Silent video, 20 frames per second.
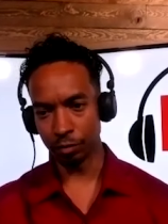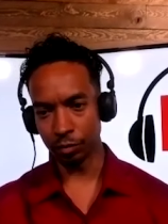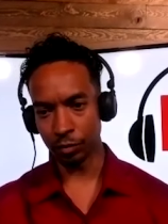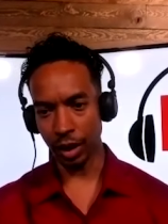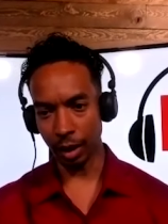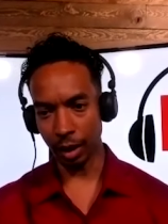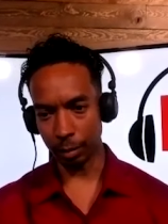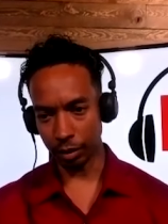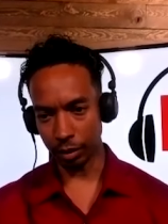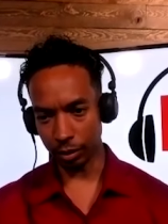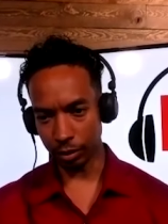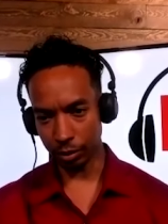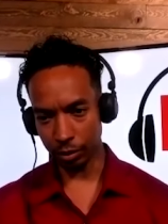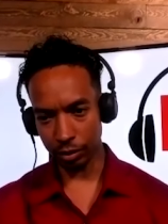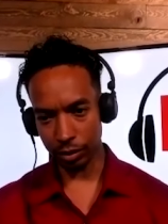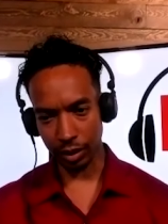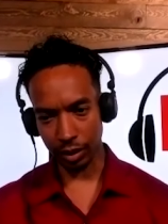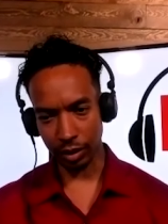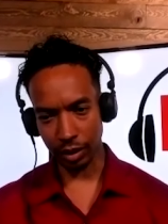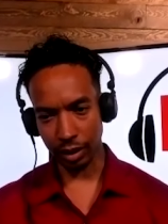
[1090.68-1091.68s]
cable
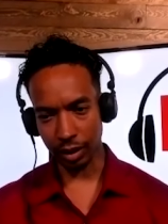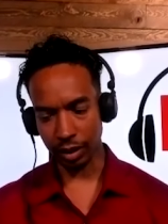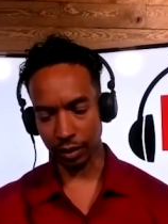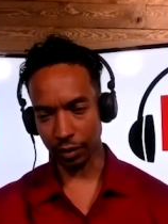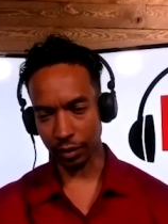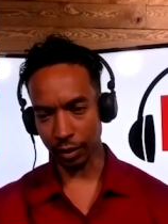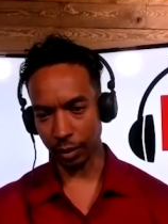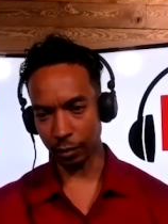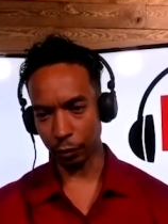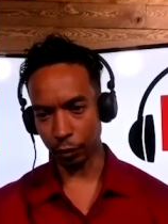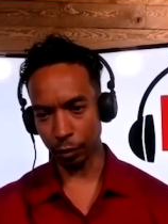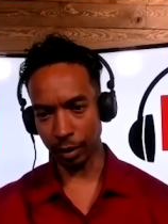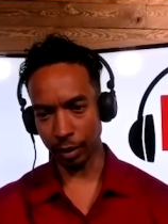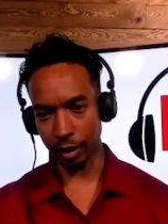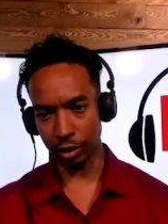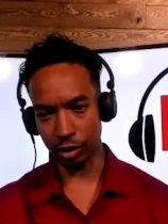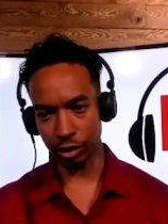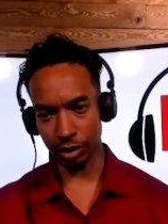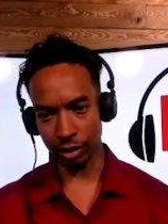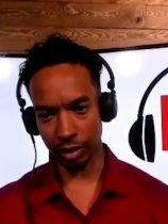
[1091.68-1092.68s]
news and they get their
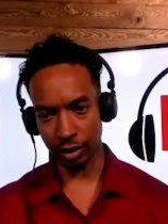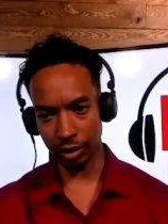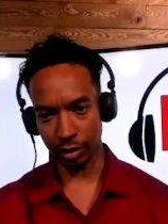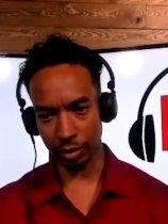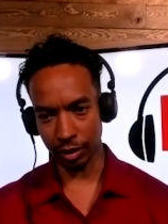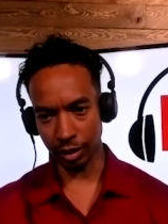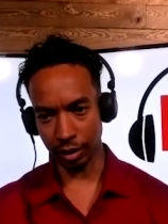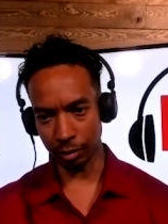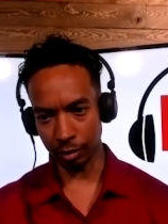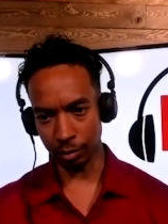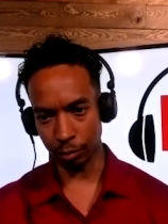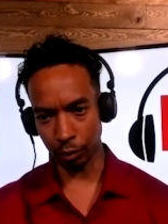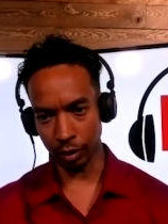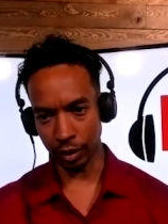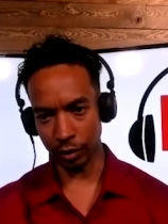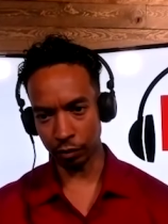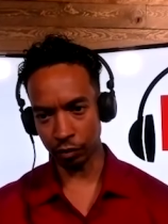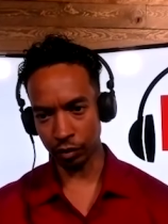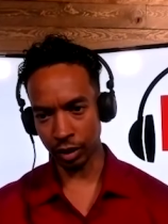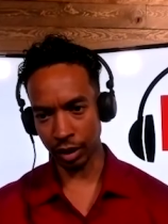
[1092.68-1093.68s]
information in, in
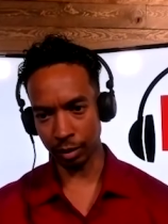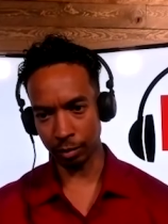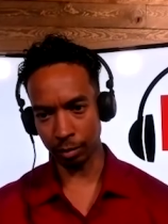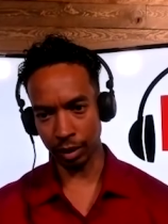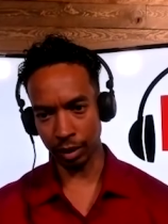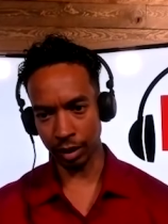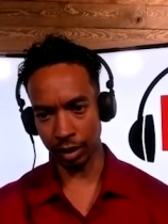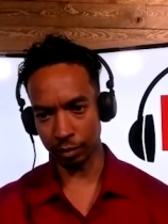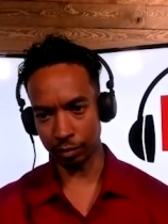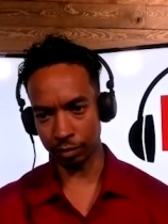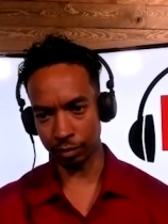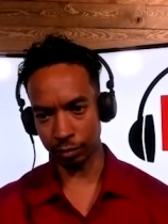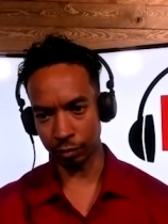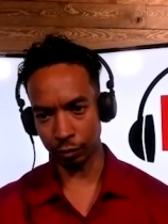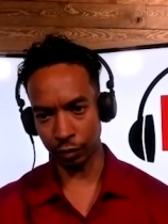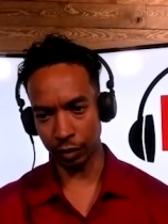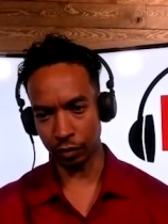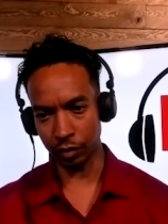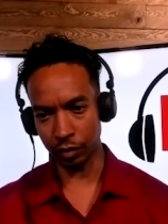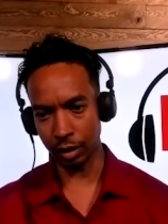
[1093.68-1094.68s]
brief 10 minute
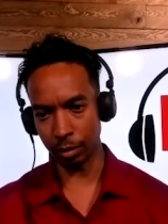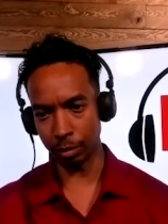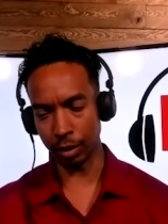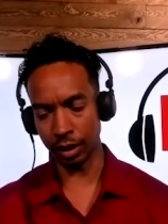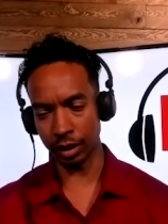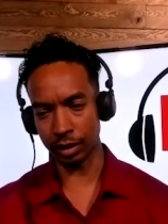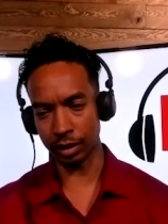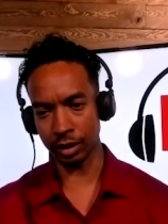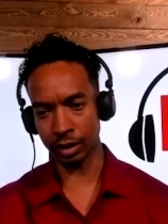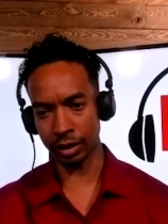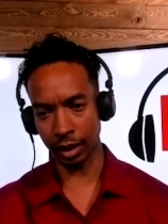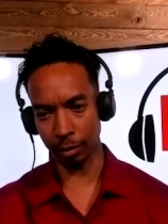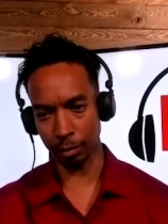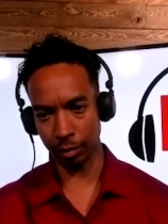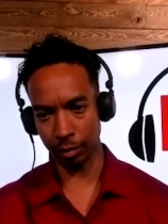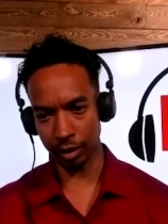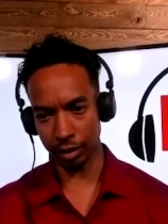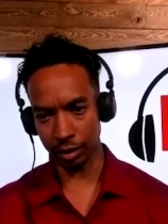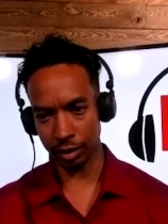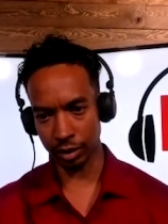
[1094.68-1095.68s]
15 minute
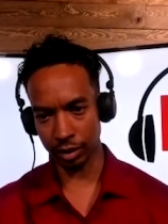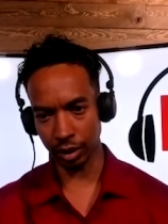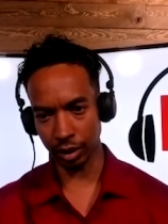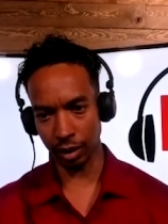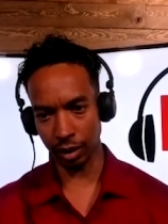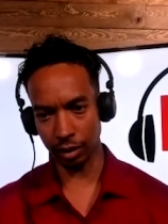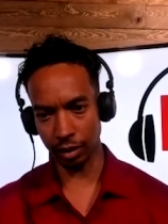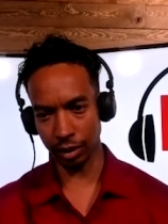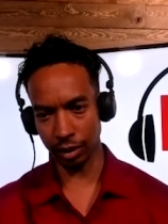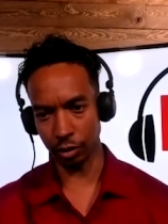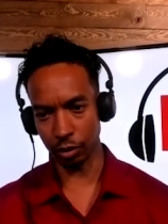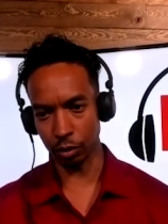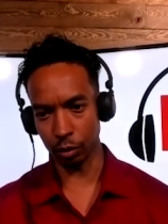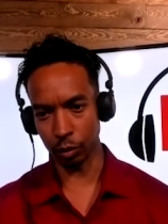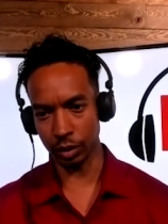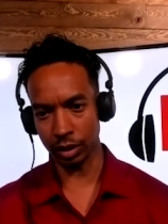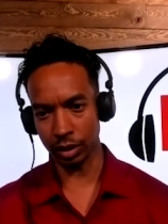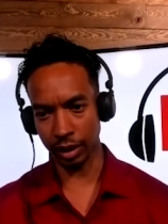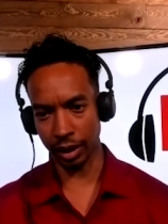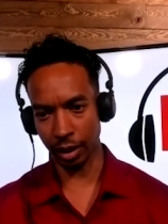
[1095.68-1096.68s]
segments uh, littered
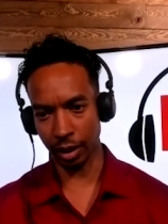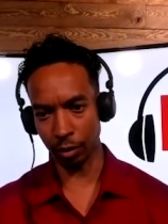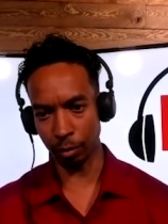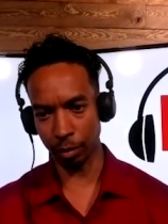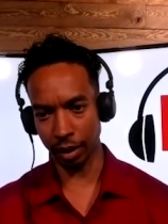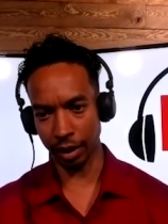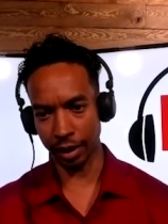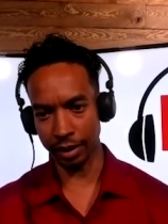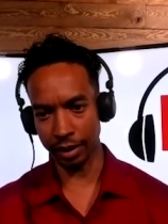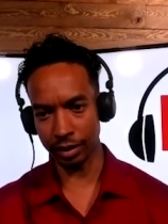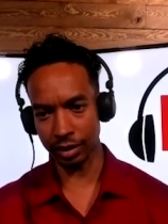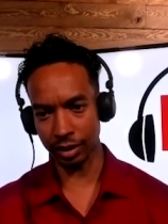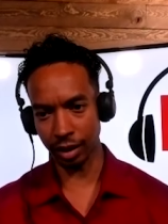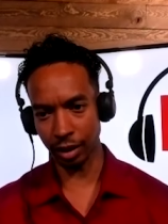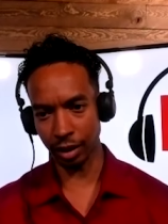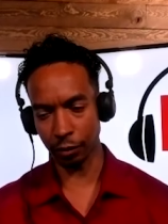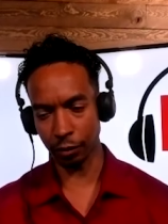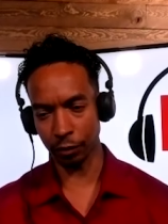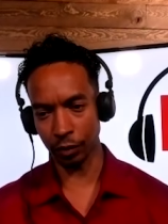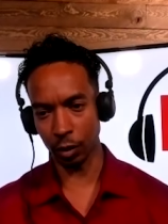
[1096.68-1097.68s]
with sound bites and
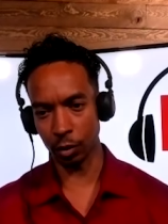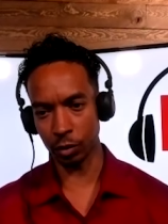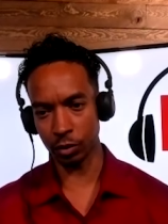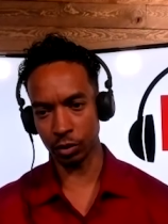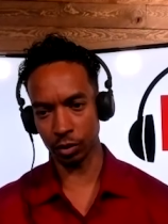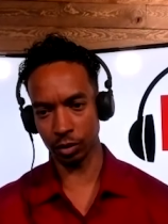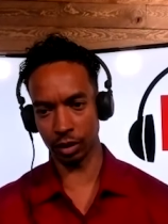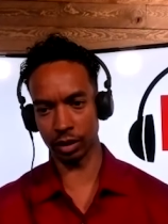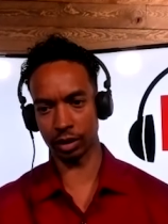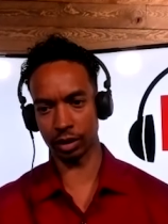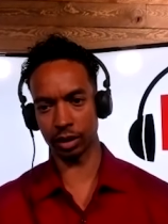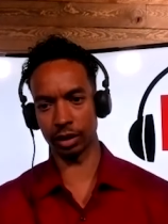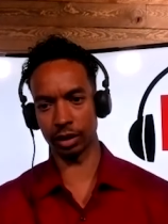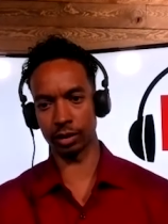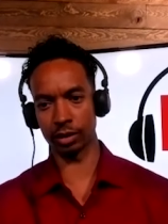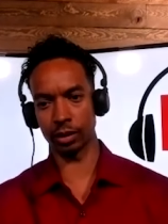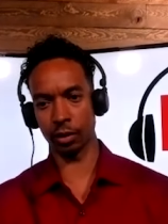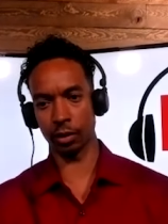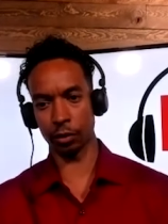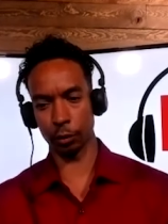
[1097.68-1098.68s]
other folks are
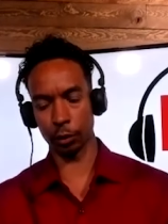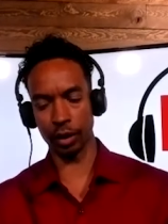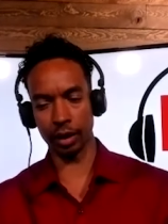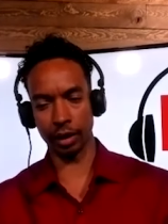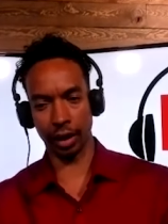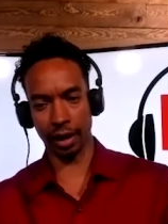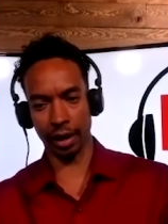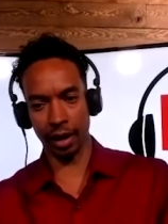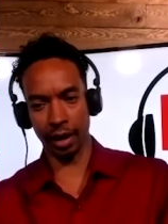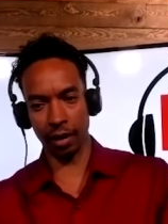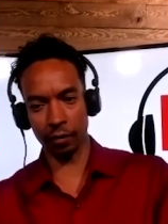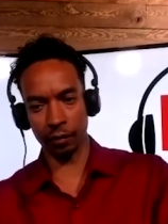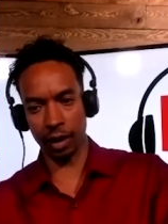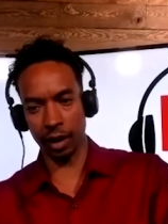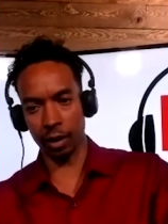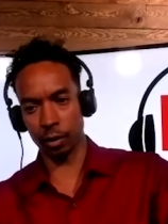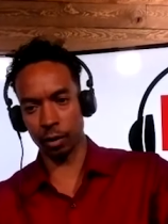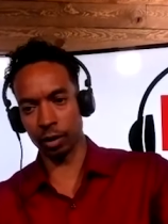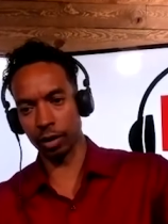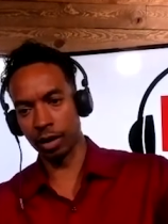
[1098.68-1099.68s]
listening to three and a half
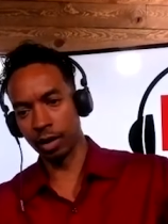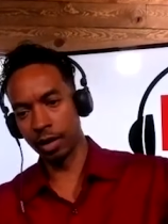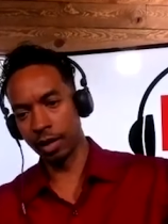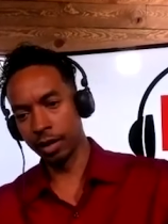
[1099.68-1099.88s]
hour